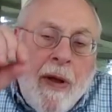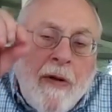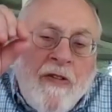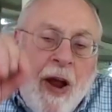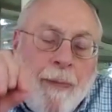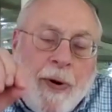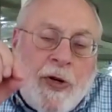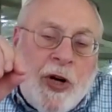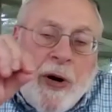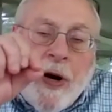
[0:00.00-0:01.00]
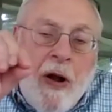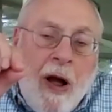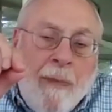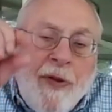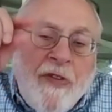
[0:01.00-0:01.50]
temperature and
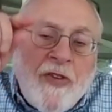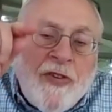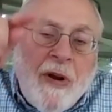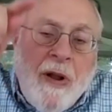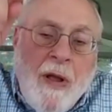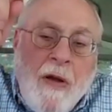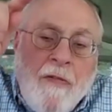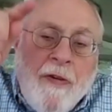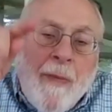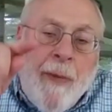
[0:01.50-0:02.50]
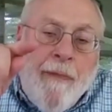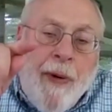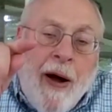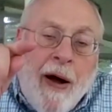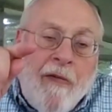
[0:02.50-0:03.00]
composition from
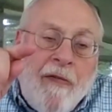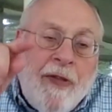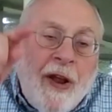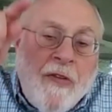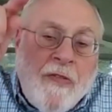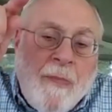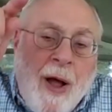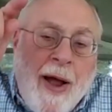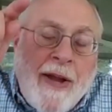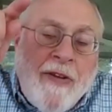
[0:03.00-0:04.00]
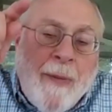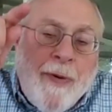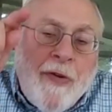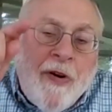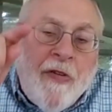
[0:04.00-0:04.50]
above, that is from high
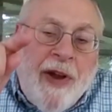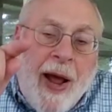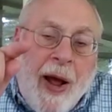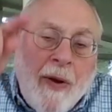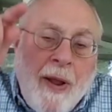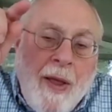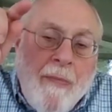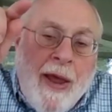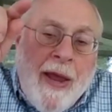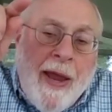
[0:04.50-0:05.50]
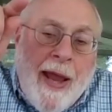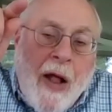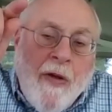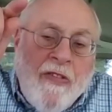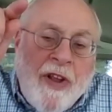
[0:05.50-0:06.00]
temperatures down, making
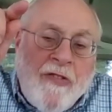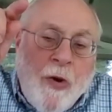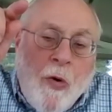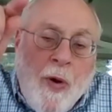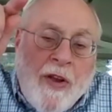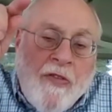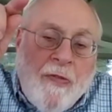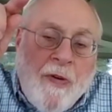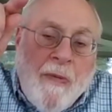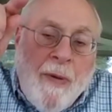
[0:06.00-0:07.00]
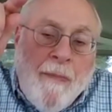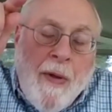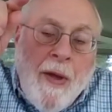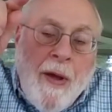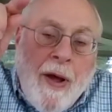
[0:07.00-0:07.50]
alloys that you quench from
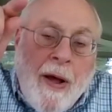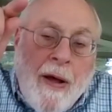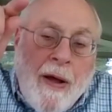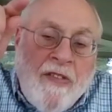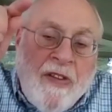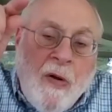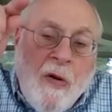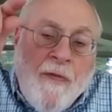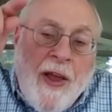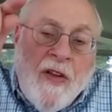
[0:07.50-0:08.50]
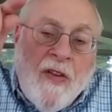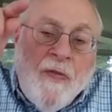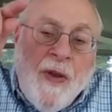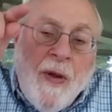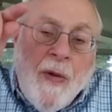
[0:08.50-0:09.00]
a single
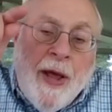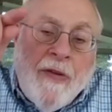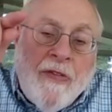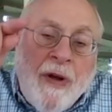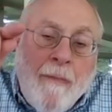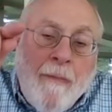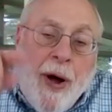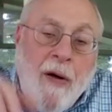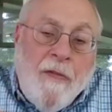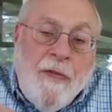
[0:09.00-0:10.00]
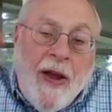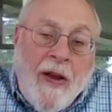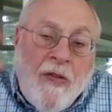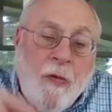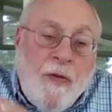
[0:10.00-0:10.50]
phase field that's above
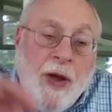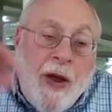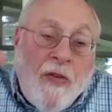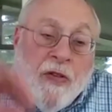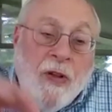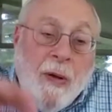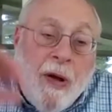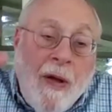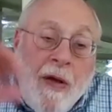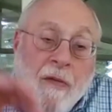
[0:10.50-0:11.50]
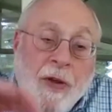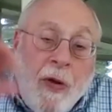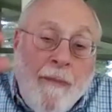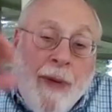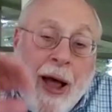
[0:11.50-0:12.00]
a two-phase
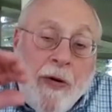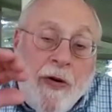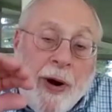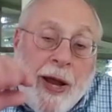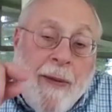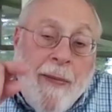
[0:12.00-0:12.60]
field boundary,